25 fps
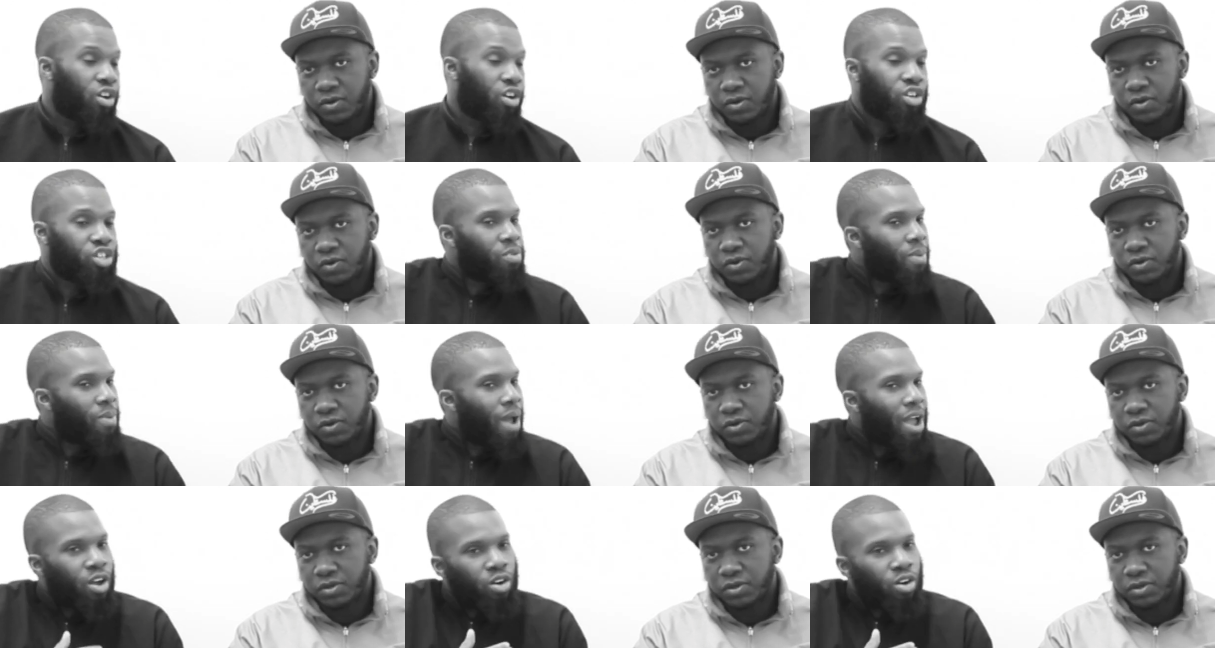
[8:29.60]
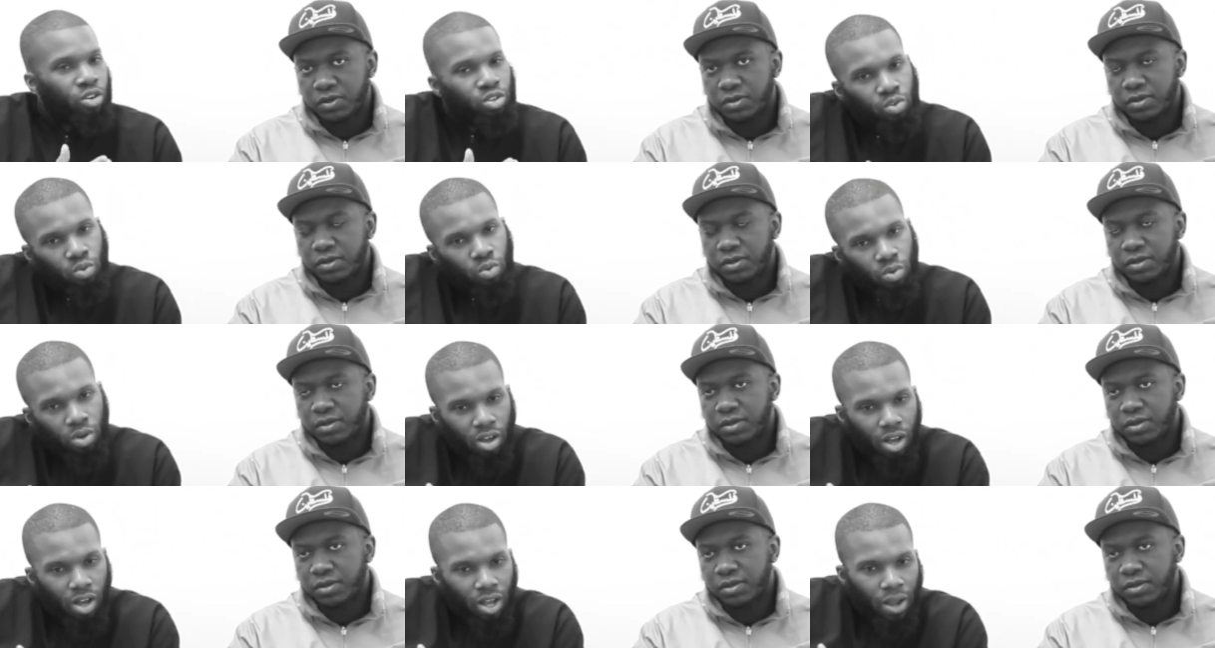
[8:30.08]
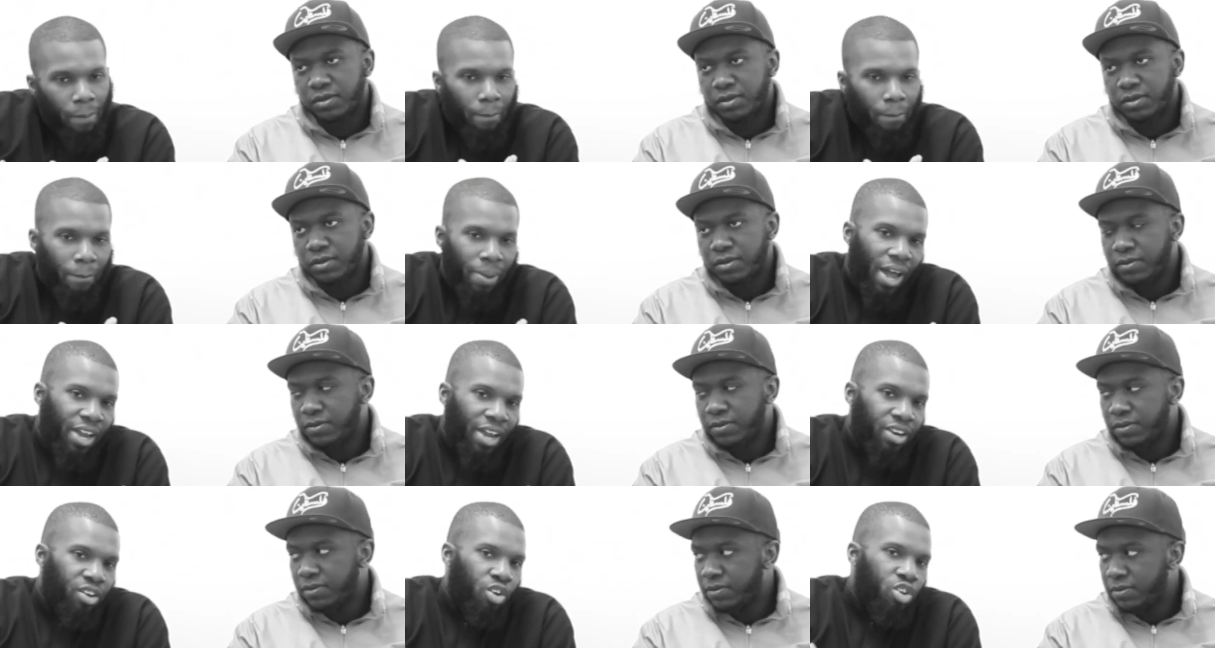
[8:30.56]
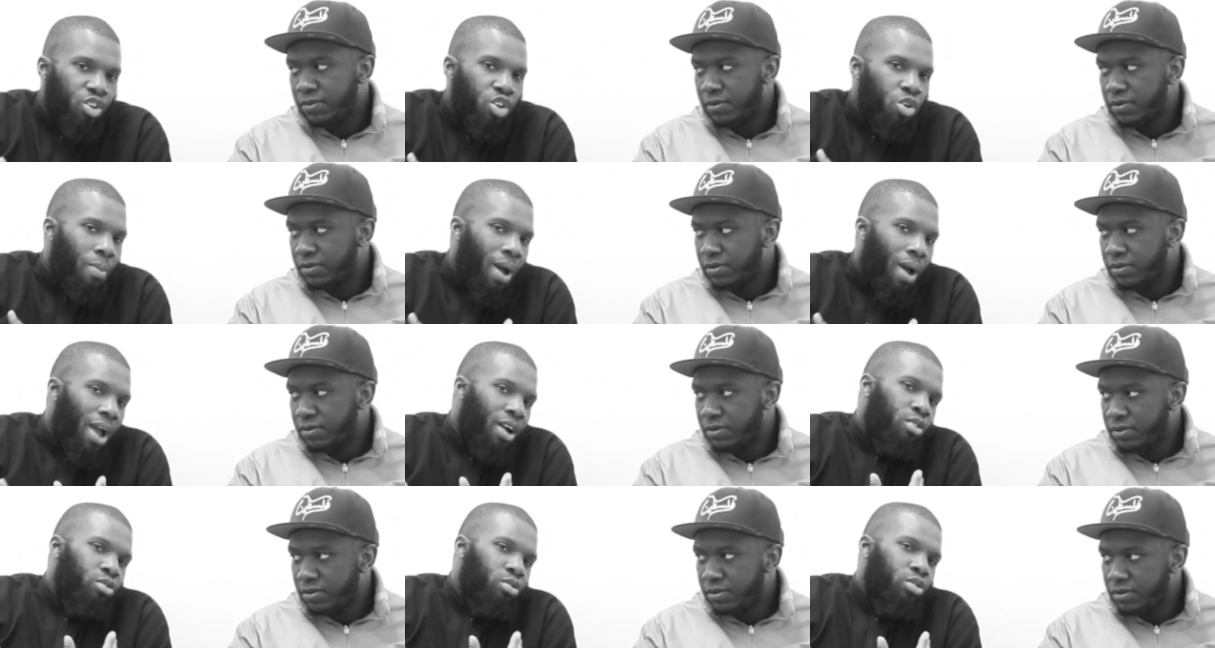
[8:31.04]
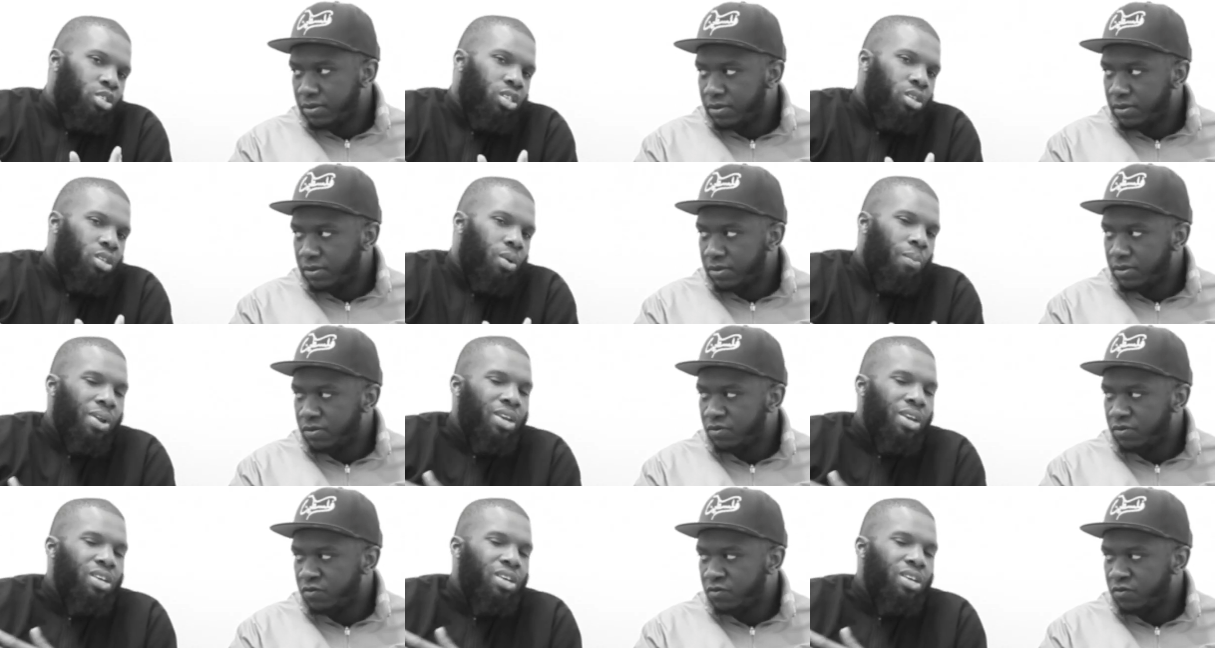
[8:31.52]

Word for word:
Speaker 1: you might go to a companion, you might go to someone